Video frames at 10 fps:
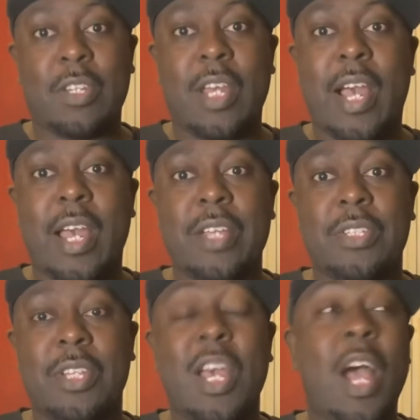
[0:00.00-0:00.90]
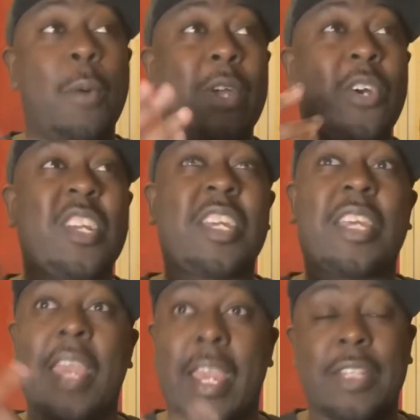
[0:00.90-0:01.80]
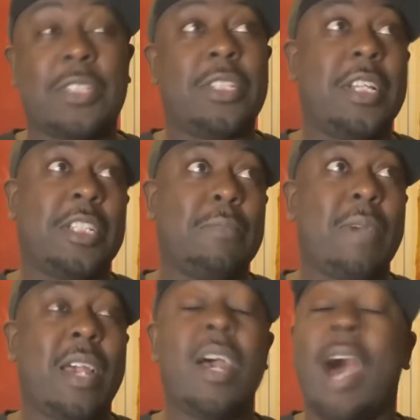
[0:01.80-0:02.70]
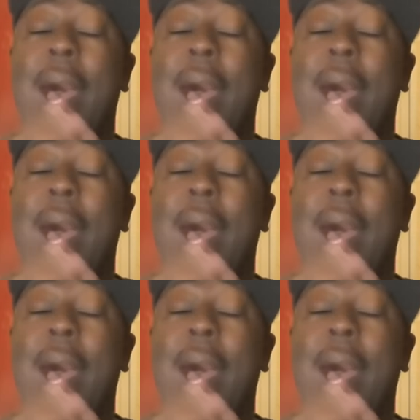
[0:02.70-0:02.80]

you guys, and we're gonna get into this, man.